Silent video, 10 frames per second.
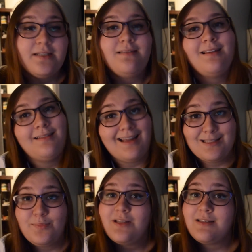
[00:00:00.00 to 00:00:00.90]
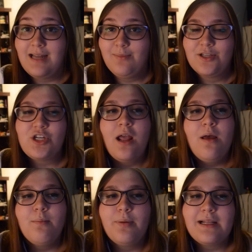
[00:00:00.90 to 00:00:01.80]
that has been established,
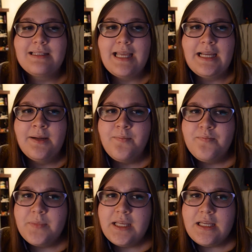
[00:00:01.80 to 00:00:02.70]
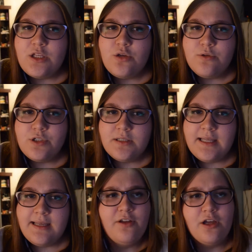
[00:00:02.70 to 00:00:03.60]
but it's like
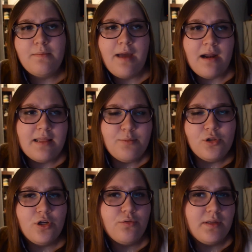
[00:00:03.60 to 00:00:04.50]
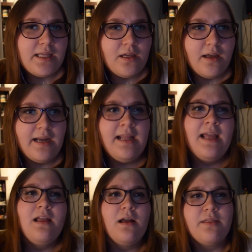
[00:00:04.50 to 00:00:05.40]
usually a good amount of them will look really good.
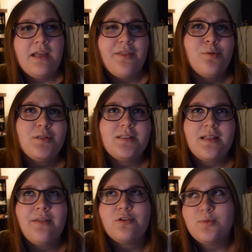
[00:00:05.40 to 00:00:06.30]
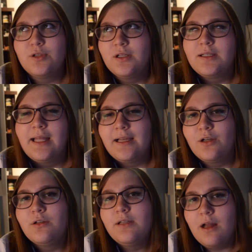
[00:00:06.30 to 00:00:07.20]
Uh, the other was others will look like
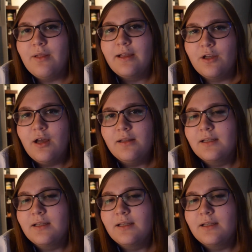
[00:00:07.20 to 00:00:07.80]
you know like good,